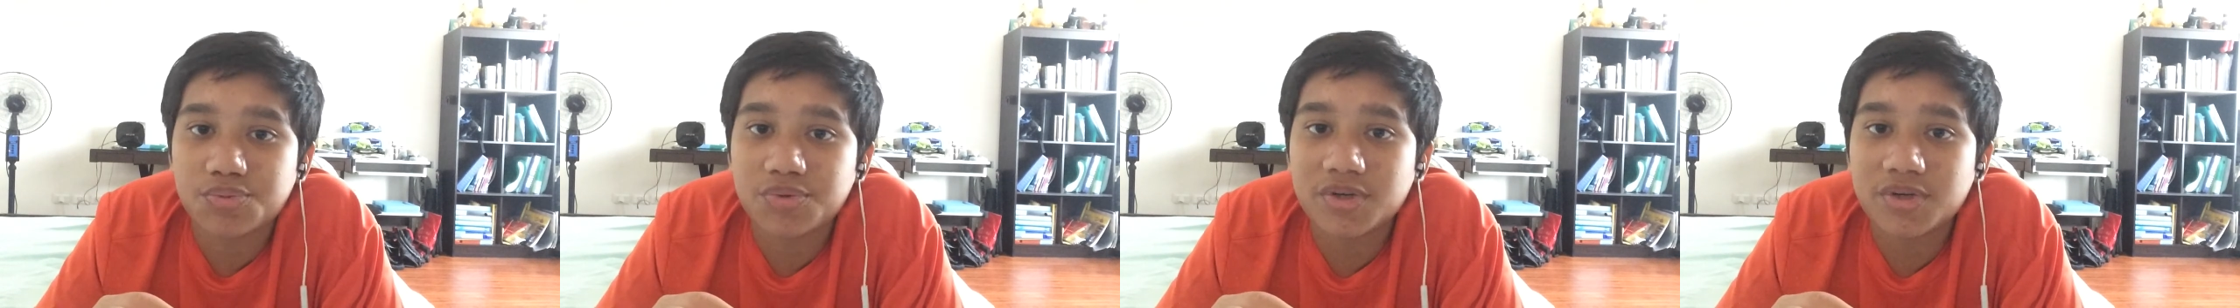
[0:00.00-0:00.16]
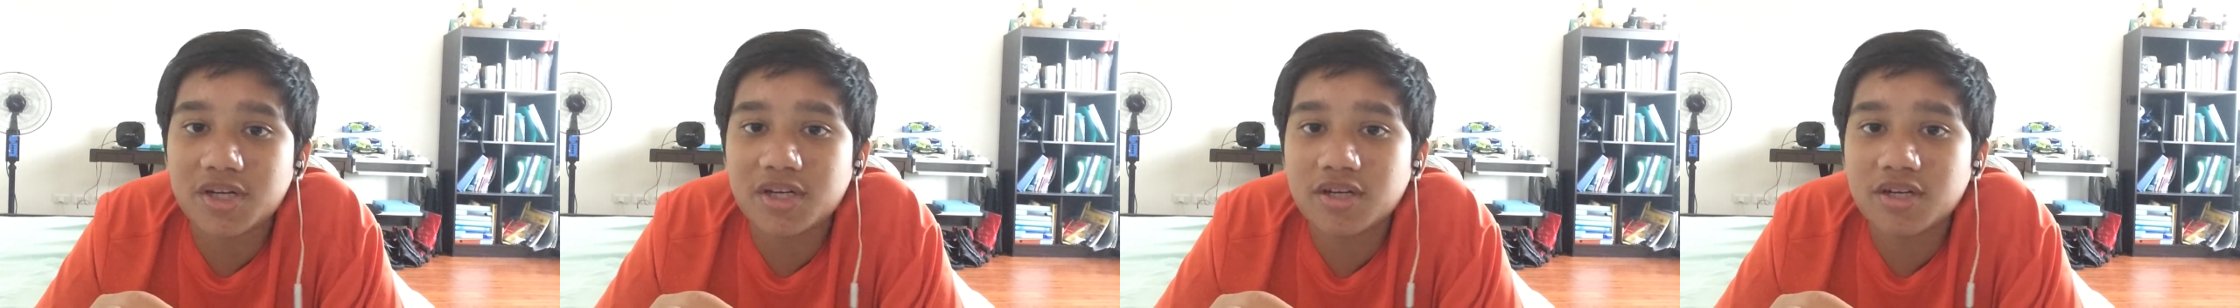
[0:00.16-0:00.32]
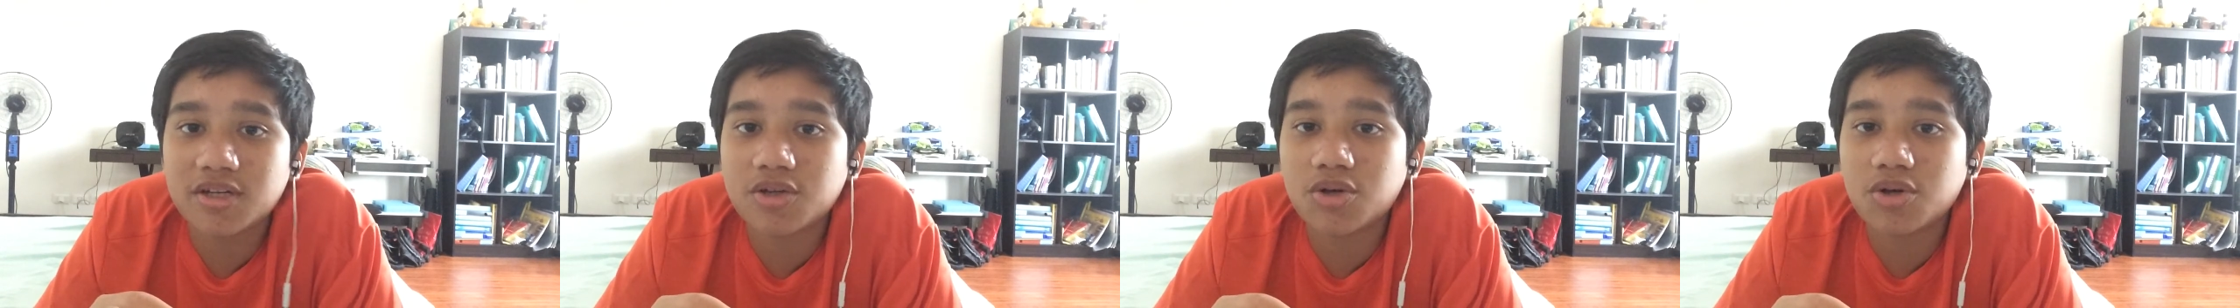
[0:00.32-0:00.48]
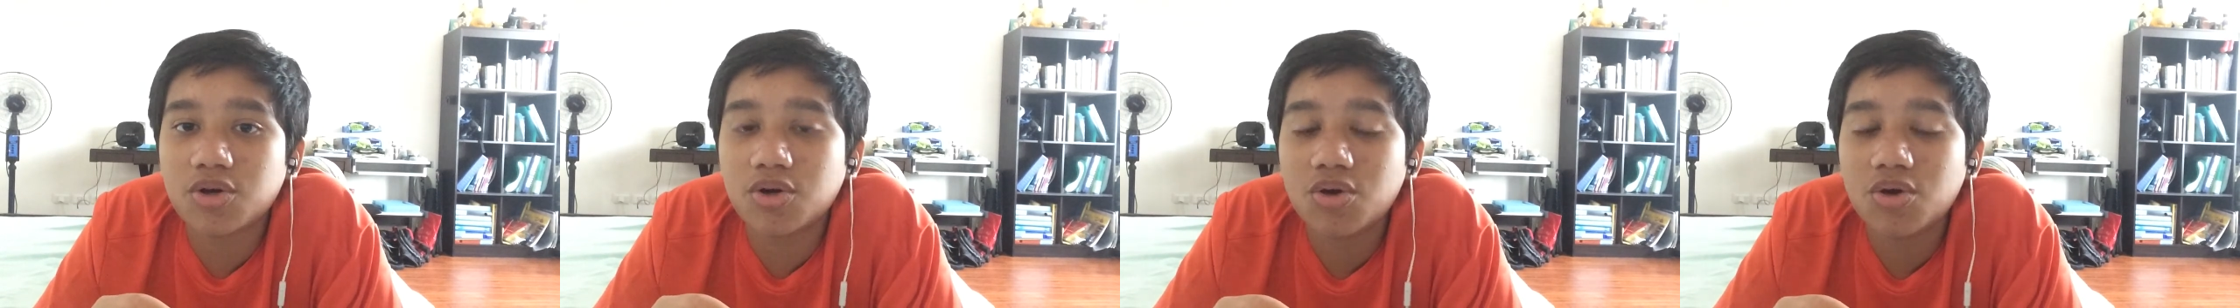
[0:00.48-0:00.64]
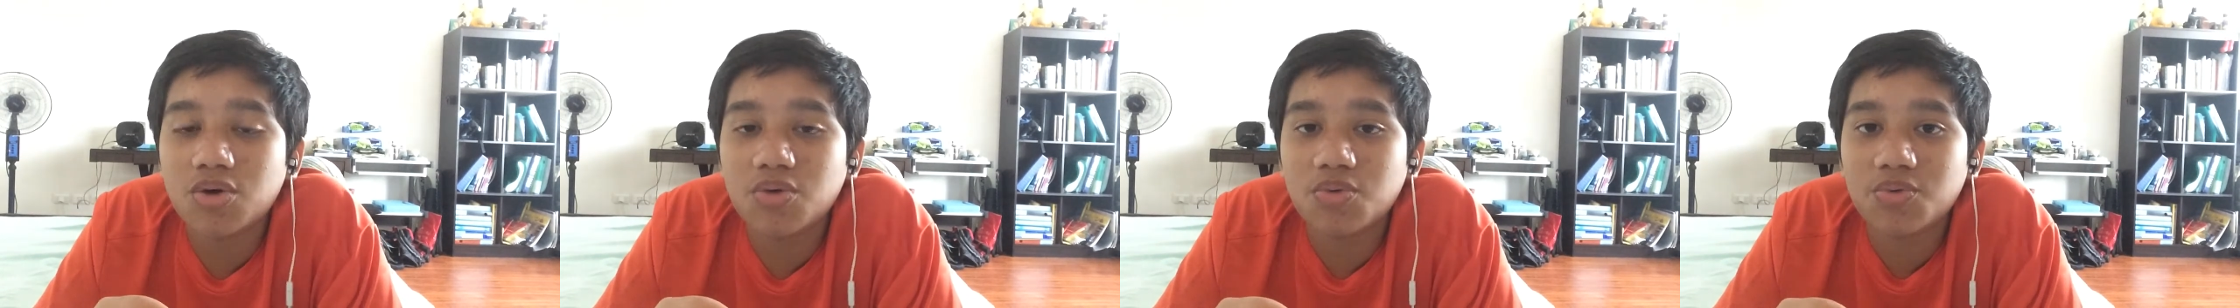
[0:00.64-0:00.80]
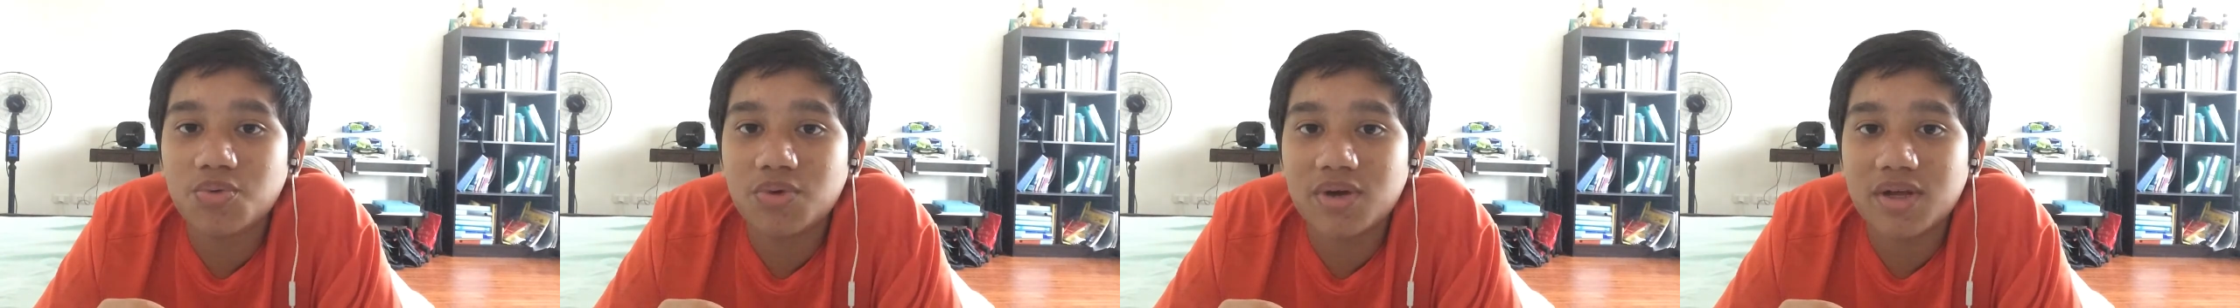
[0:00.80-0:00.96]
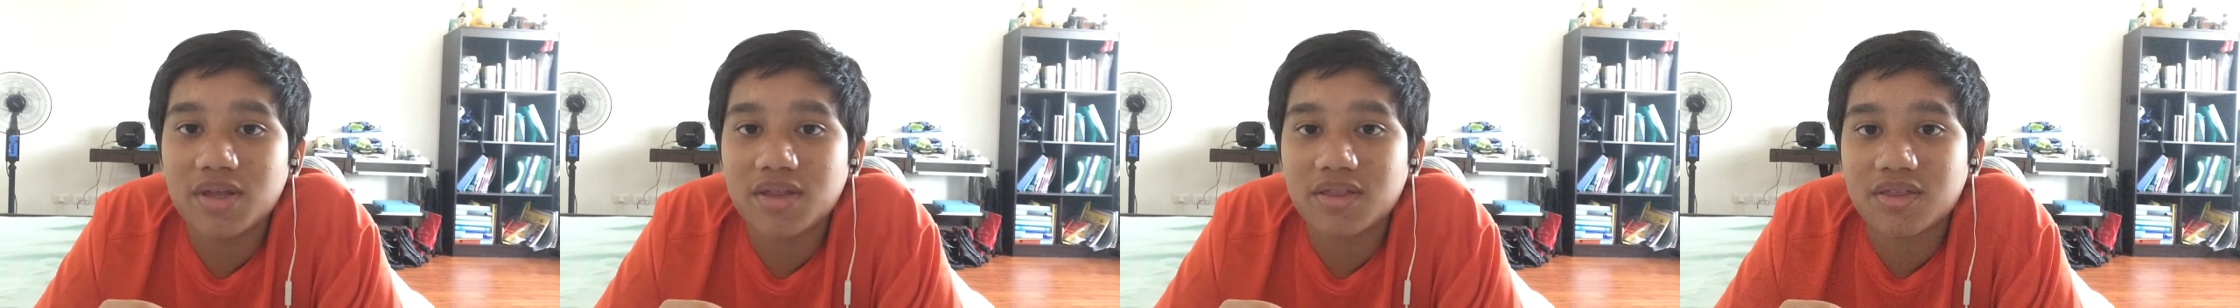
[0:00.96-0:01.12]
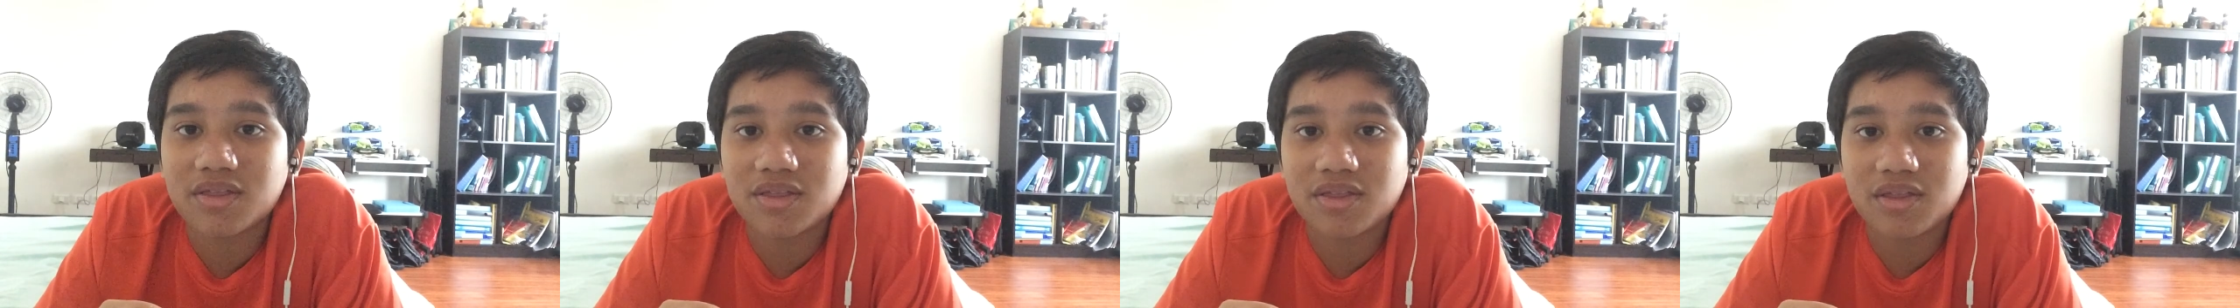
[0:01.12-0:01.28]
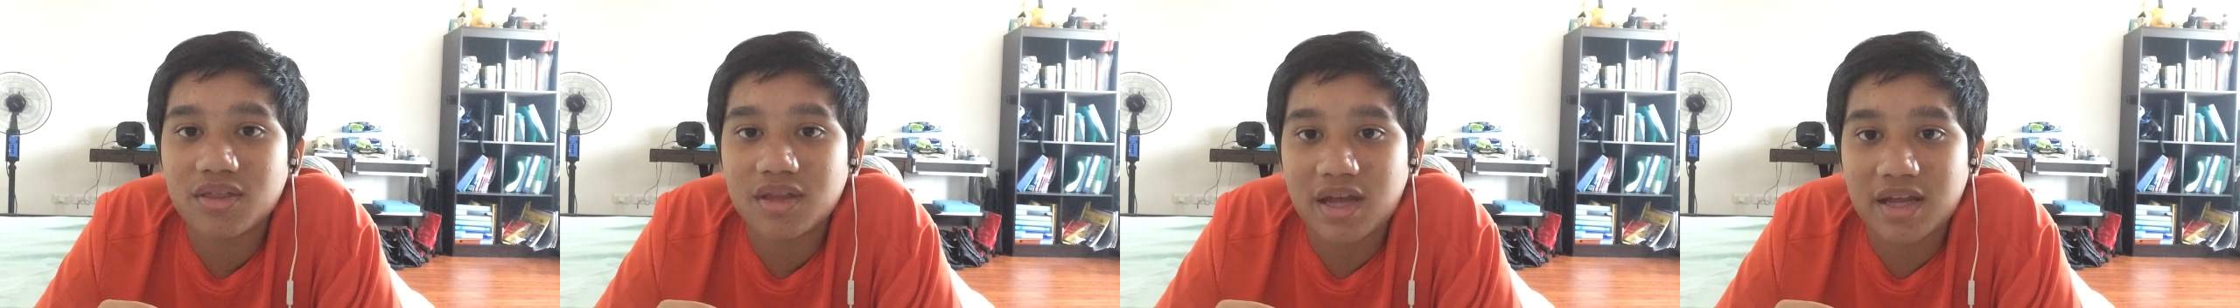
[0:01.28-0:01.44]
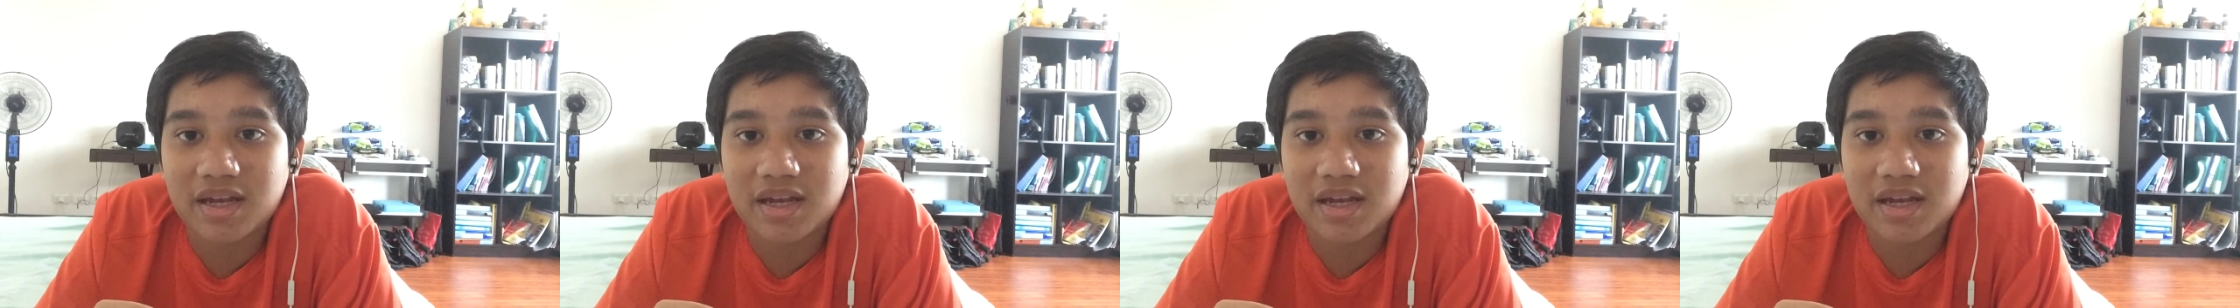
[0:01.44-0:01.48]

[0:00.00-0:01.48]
we're going to go with